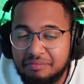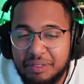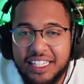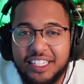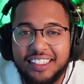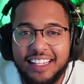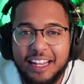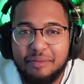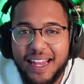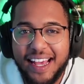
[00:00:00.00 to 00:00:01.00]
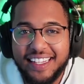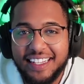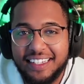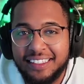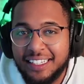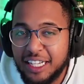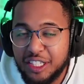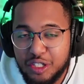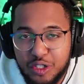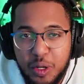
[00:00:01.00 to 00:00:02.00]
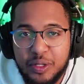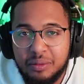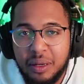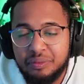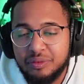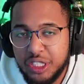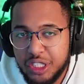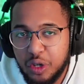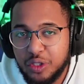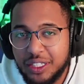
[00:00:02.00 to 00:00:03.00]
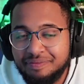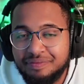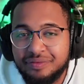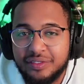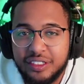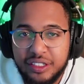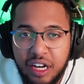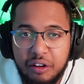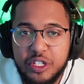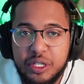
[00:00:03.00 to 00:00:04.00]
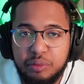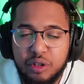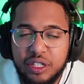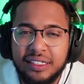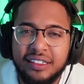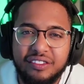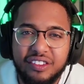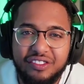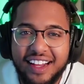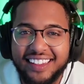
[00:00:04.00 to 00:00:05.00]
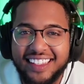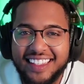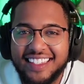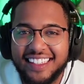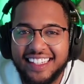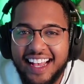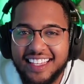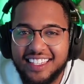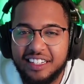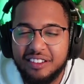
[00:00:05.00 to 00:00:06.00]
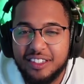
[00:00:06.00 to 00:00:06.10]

potentially not a bad idea to scoop some up to show them our support for finally listing the asset.